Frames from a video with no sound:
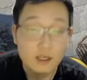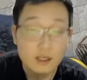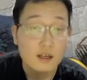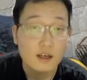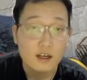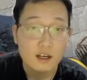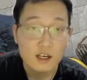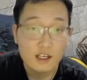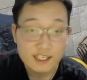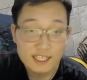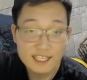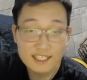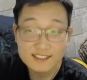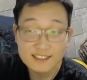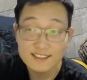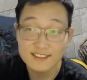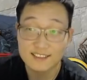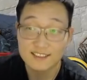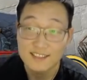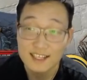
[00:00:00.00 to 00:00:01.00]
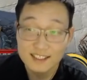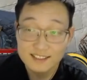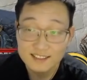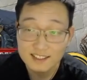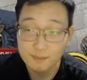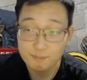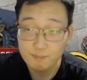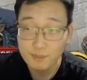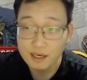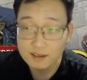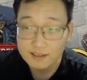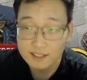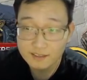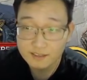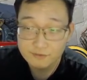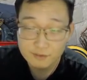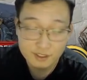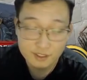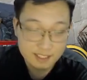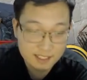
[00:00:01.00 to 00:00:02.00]
Alright guys, that's about it
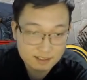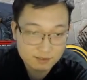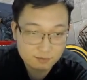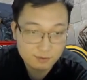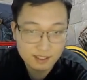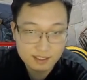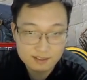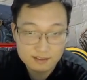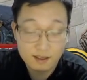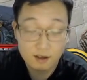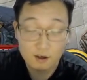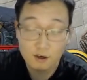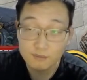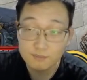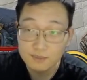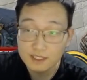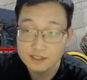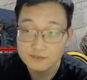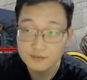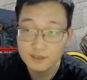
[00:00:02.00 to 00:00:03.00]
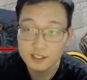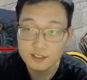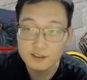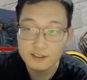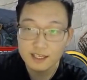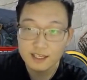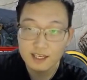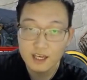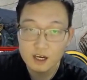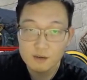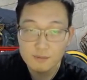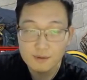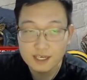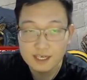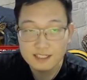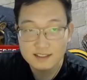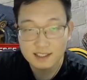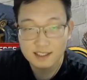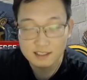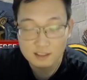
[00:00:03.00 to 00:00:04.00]
for this one. Hope this video can help you
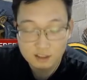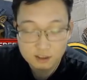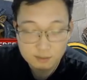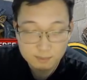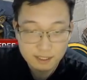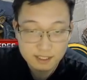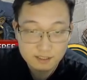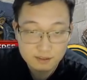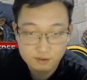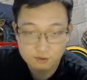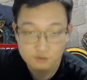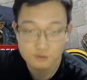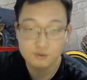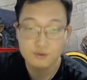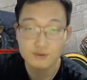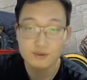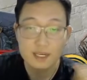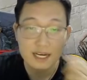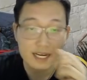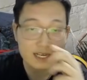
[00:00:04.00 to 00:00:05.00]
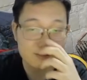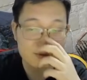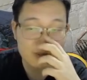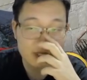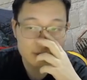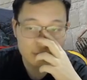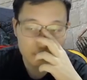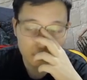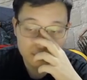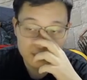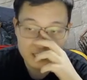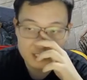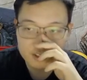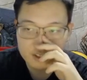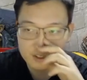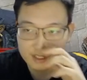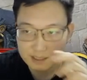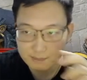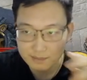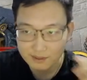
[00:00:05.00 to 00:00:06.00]
guys a little bit to do Hydra
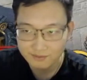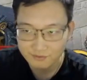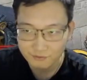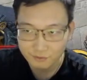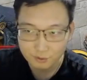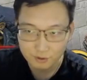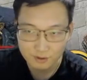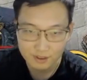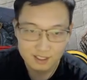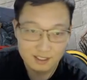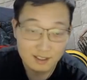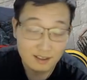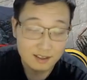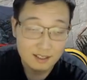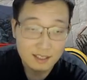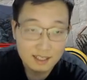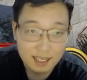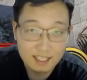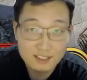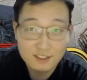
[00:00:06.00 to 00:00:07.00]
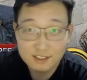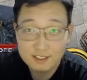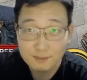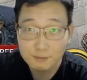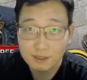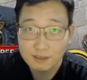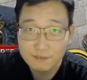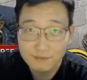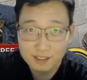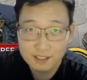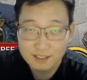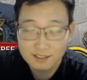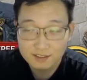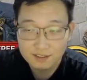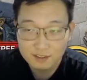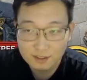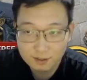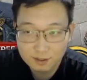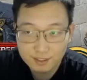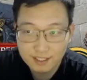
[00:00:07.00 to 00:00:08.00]
rotation number 4. Actually, one funny
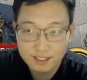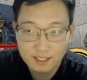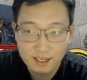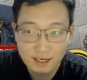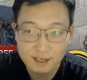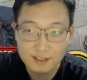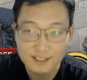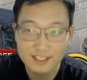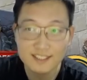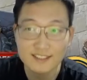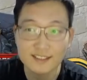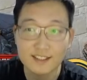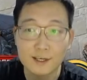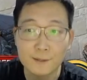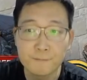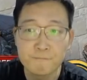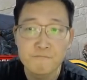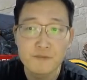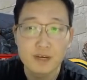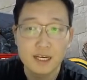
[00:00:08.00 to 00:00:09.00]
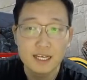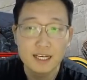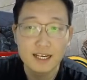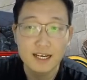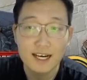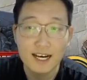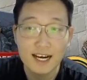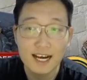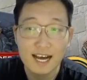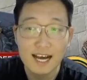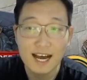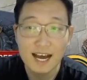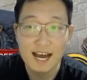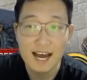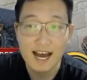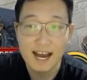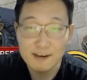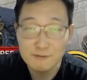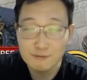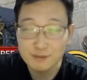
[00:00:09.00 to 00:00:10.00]
story uh, is um,
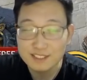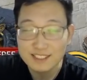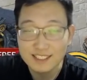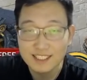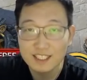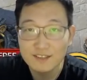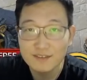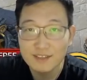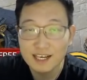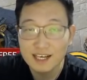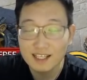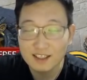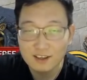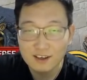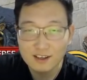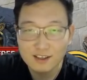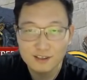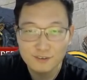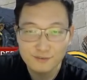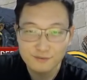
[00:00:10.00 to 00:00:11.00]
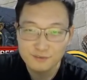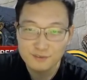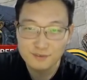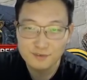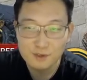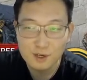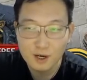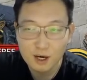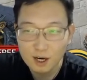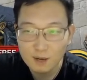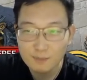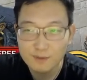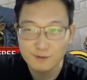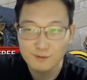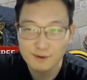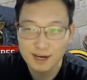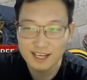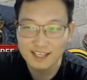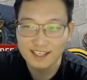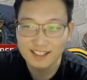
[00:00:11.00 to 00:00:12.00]
I received a lot of
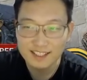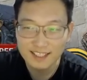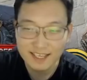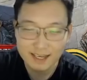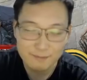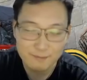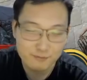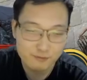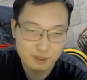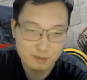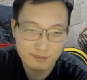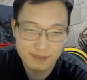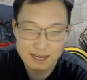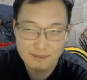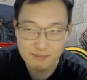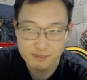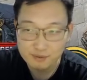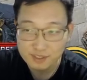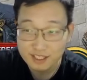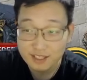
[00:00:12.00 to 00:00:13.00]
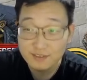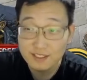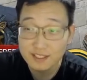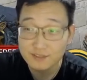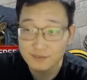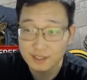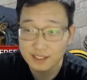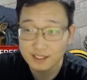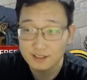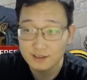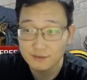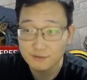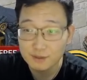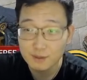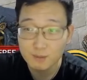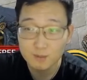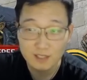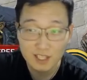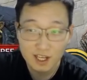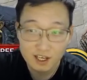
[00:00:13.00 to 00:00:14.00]
copyright claim from my previous video
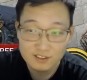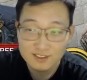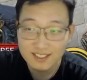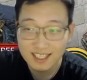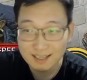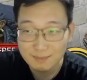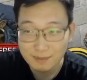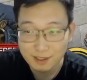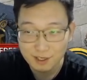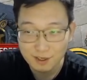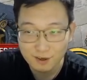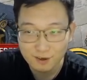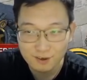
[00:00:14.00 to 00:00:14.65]
from long time ago.